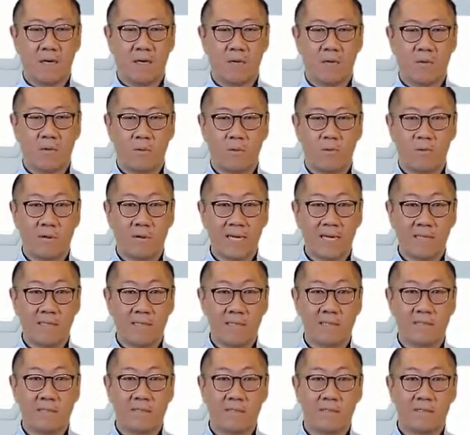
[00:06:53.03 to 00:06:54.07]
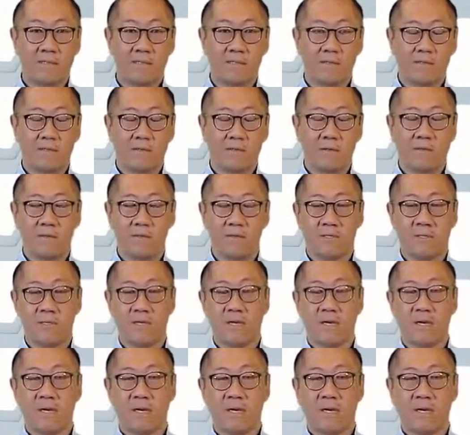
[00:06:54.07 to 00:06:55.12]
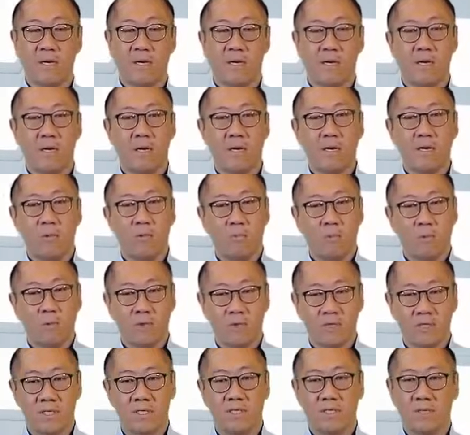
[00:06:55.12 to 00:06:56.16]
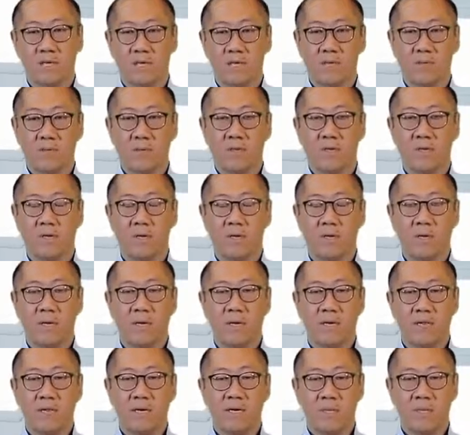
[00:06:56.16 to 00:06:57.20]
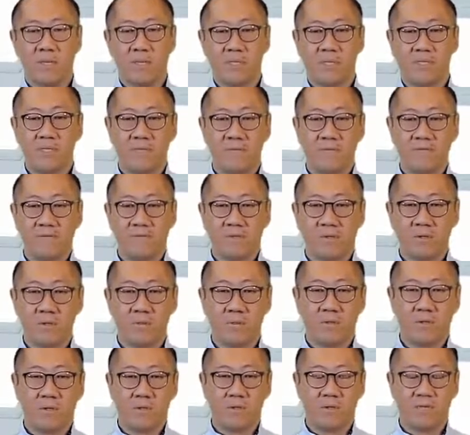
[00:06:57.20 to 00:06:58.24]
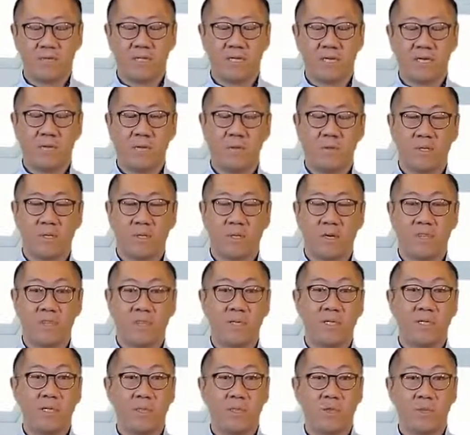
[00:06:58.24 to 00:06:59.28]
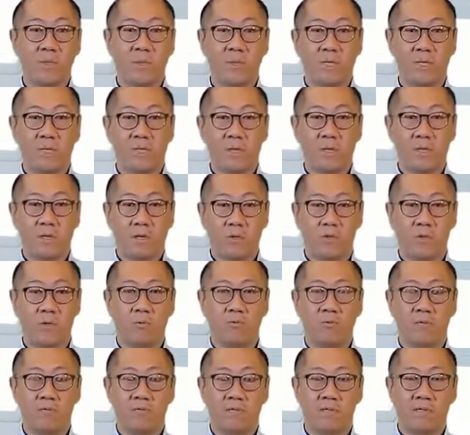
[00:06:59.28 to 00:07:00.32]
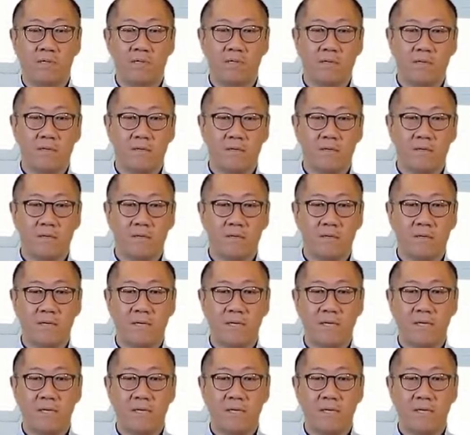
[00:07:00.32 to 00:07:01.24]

rates to those that are more sustainable. They perceive those more sustainable companies to be lower risk in